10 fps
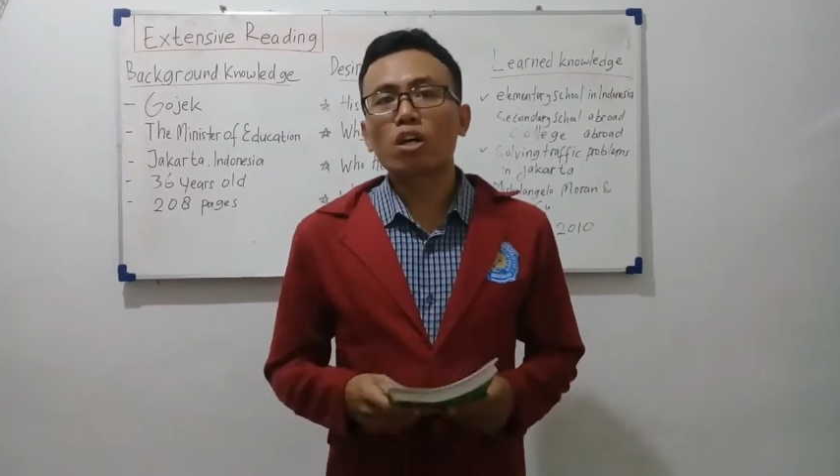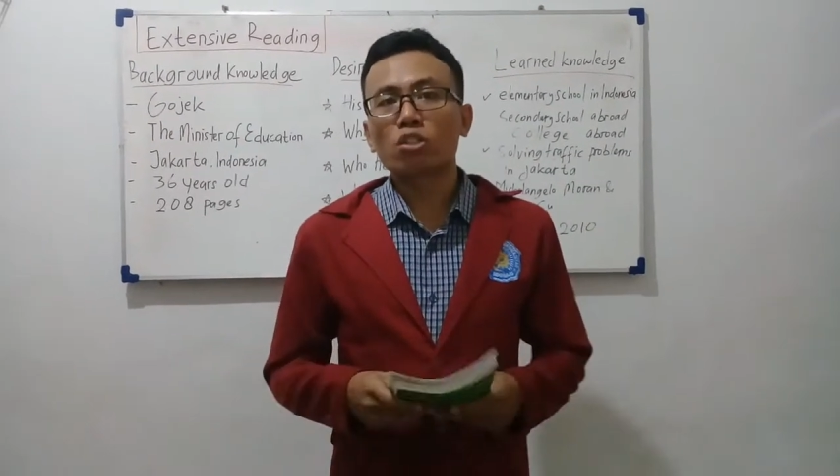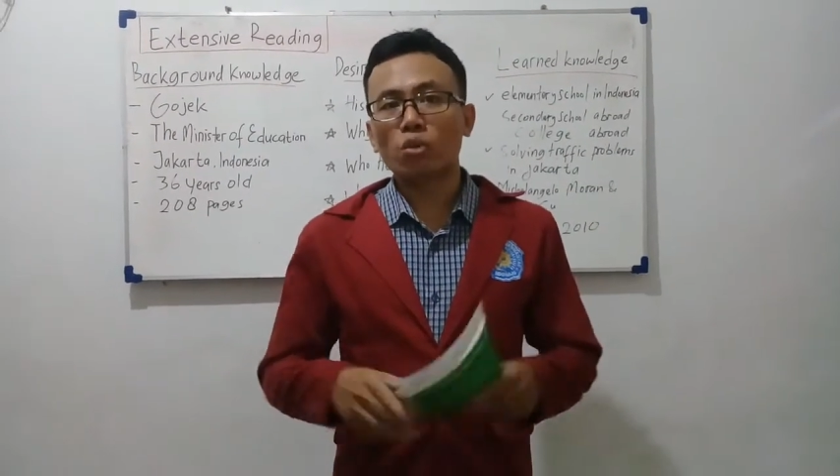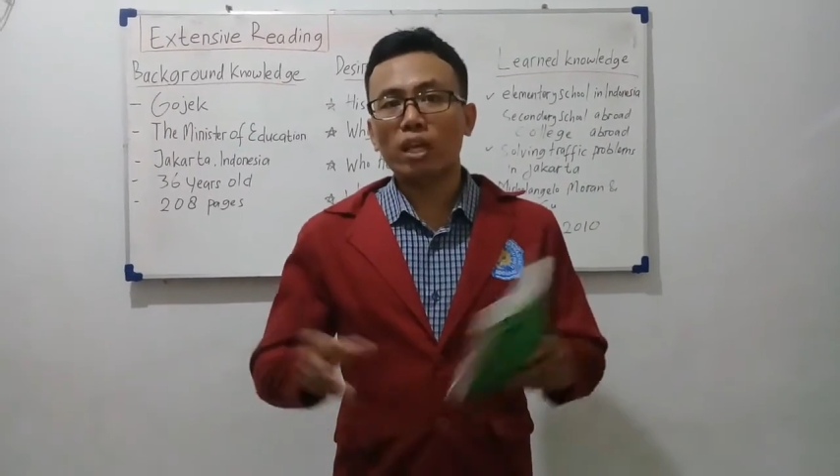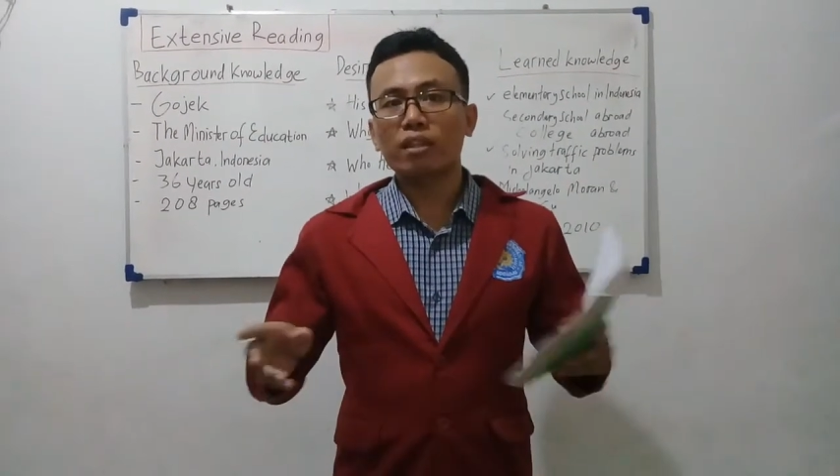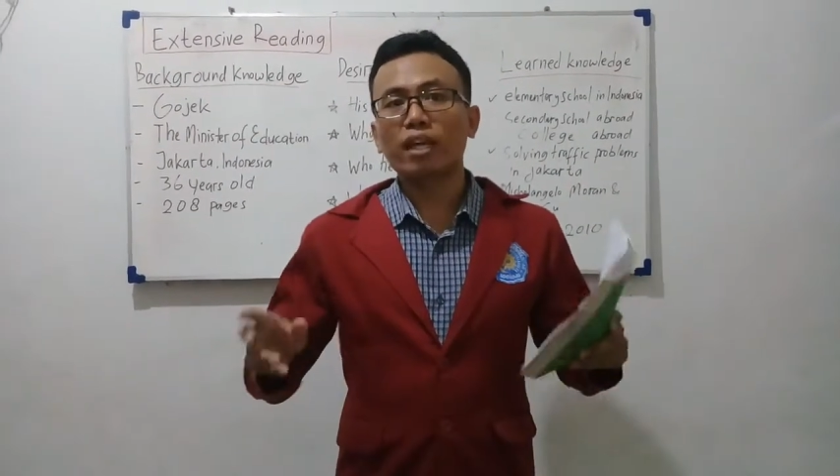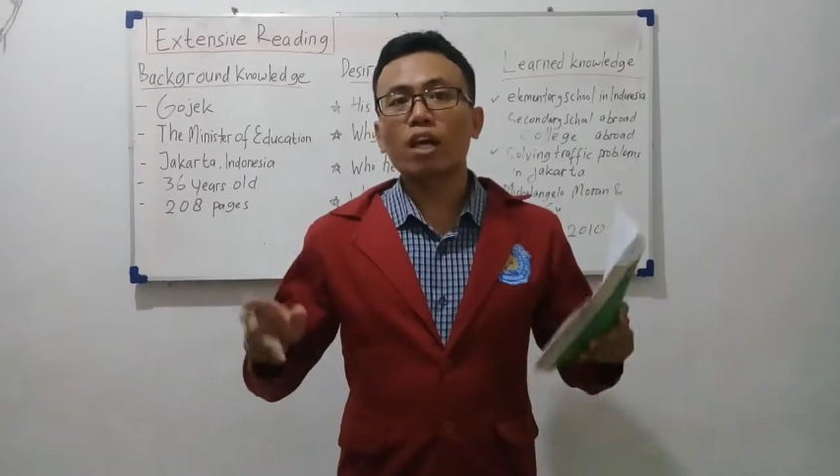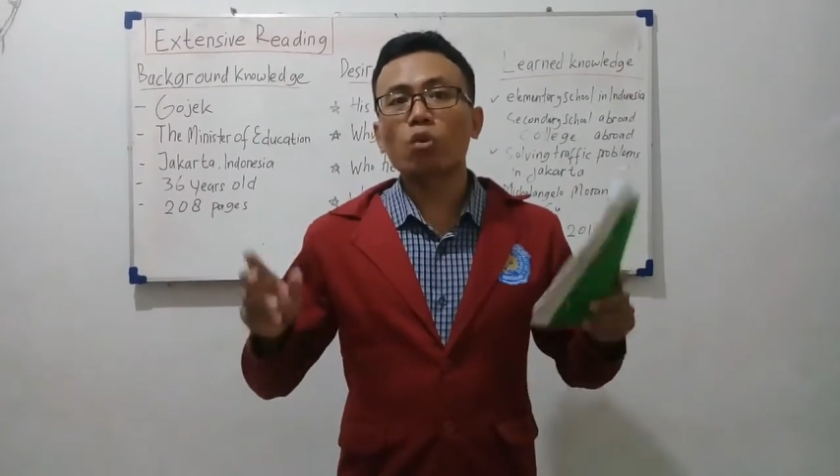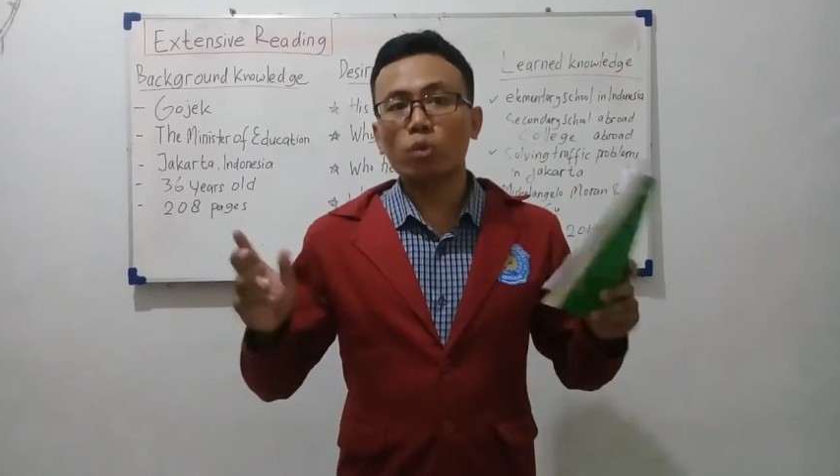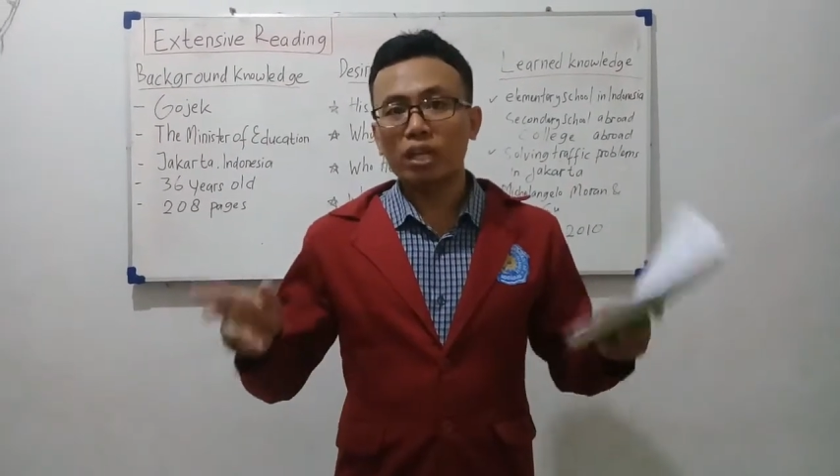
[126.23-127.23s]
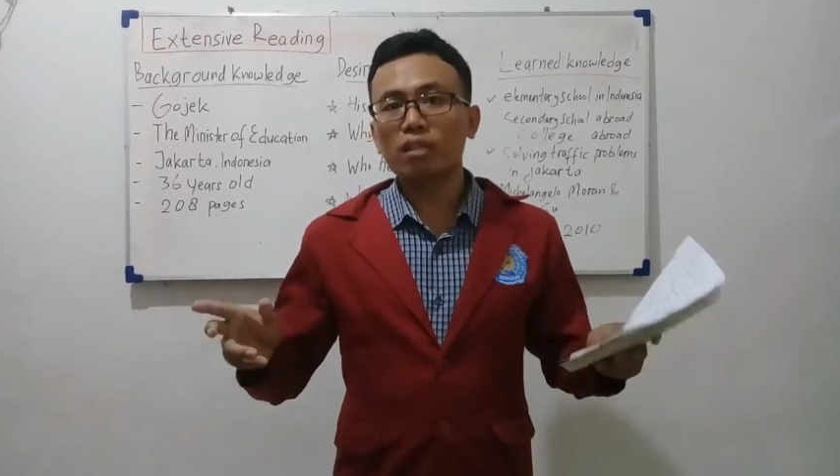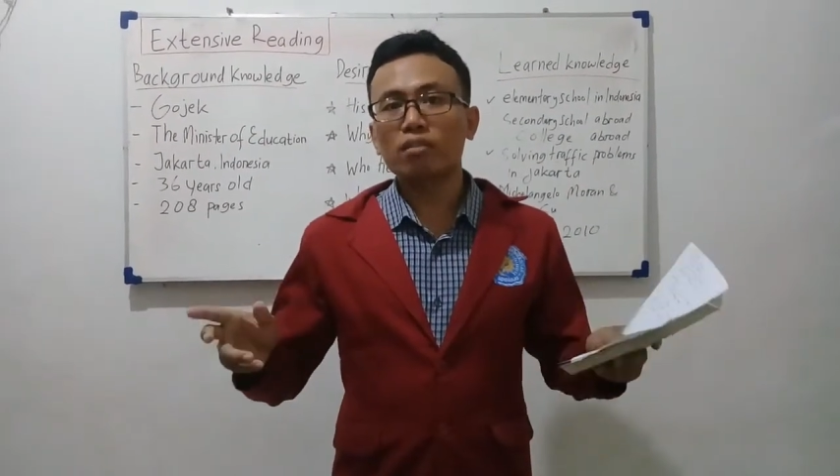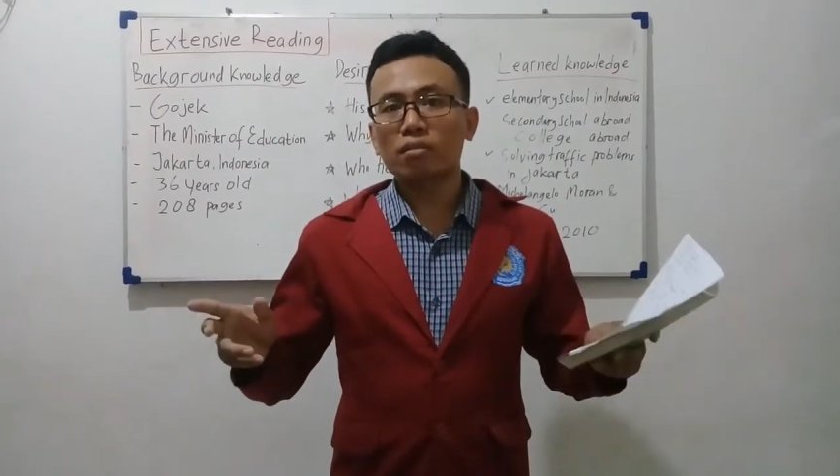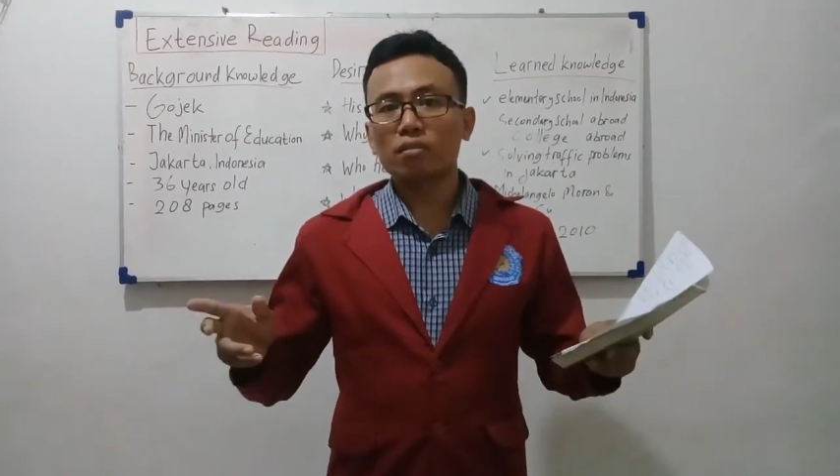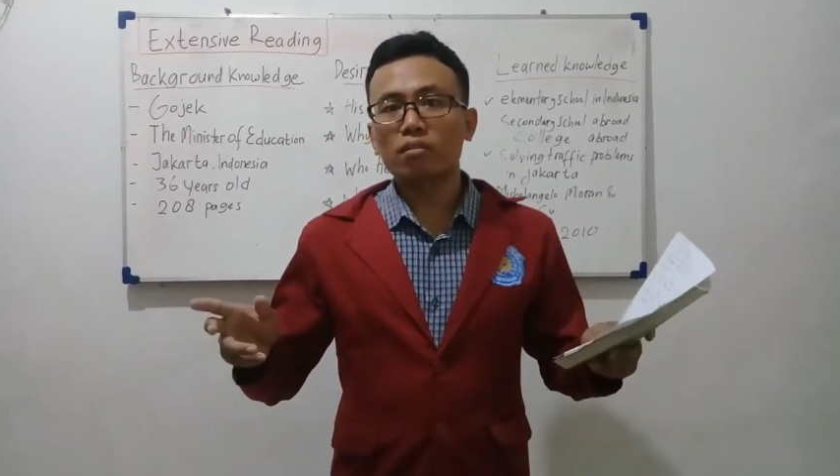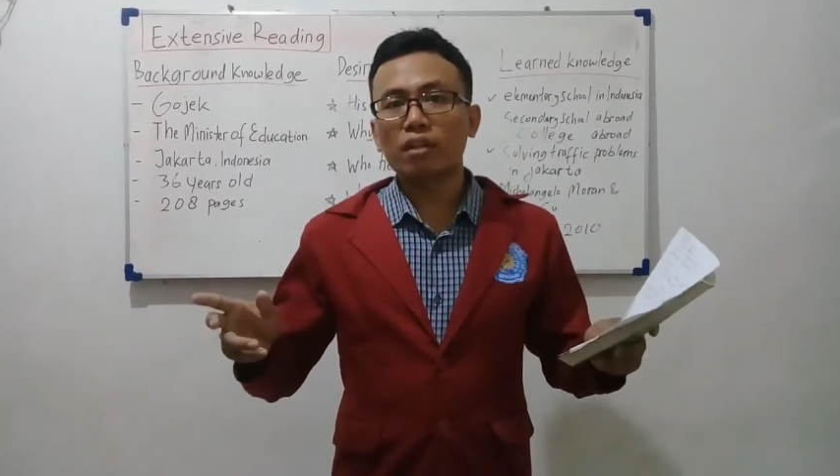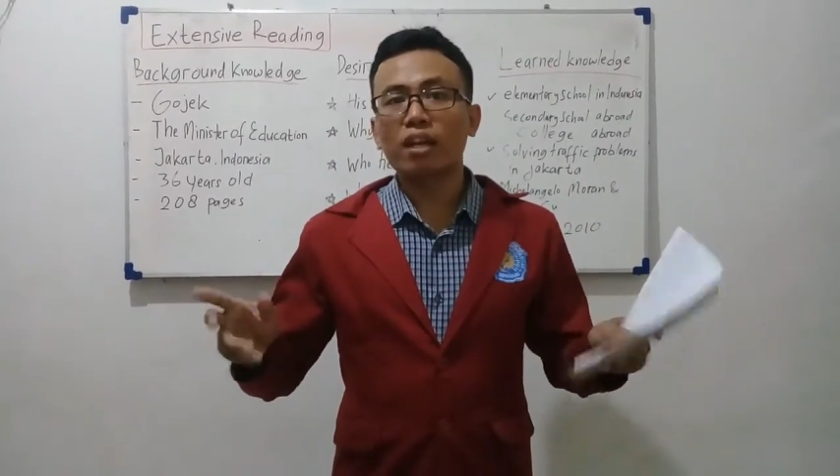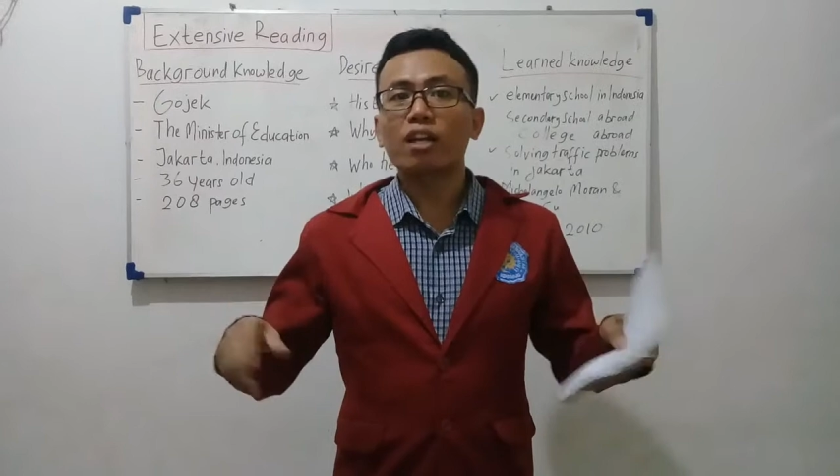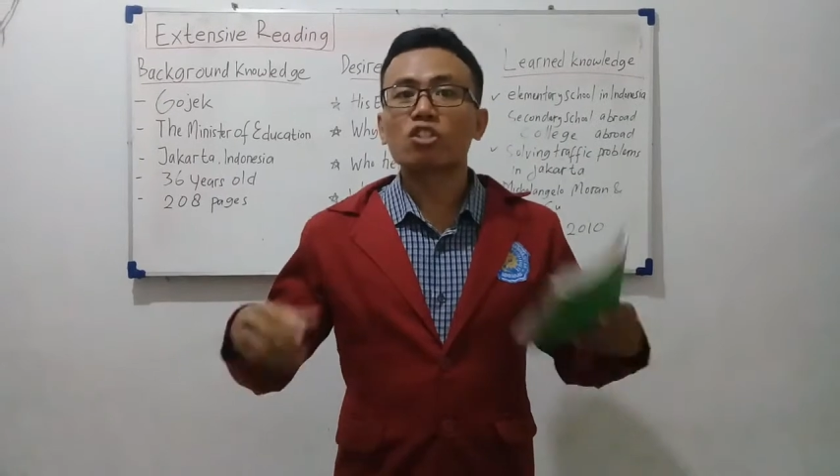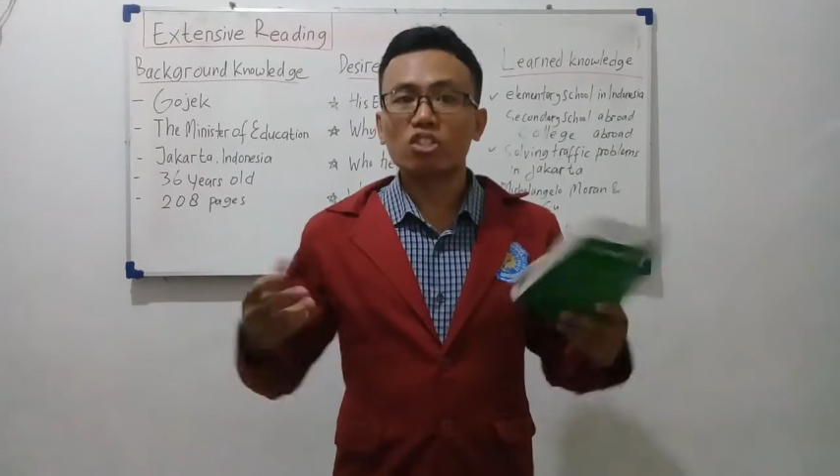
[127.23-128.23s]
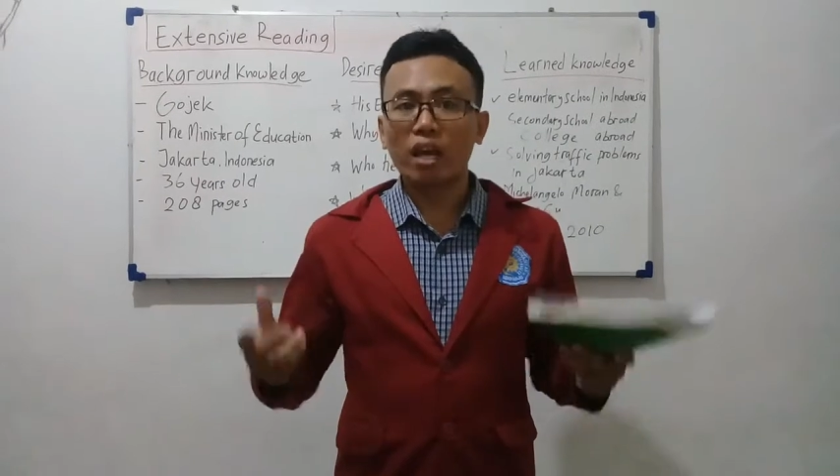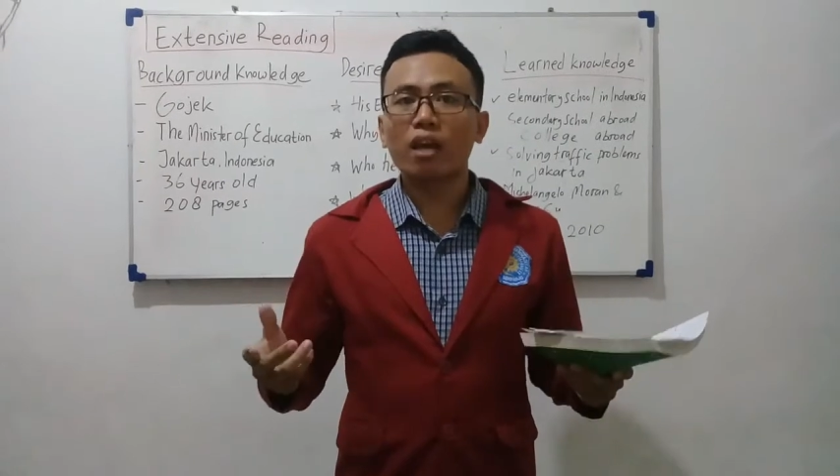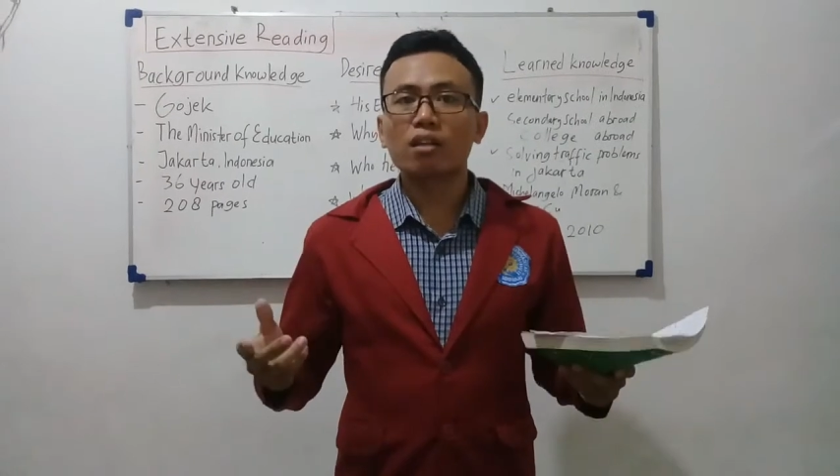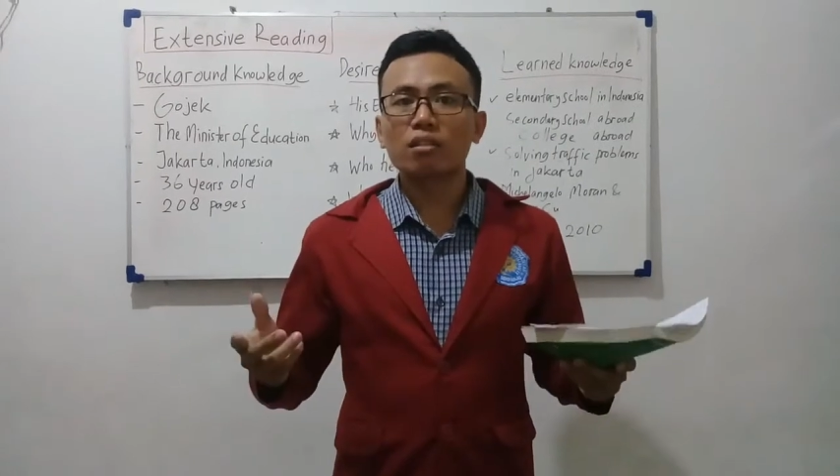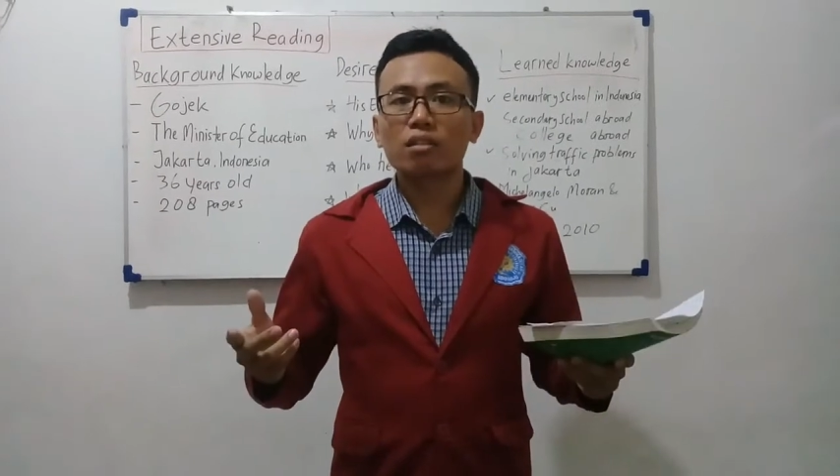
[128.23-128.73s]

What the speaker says: so that they can read and understand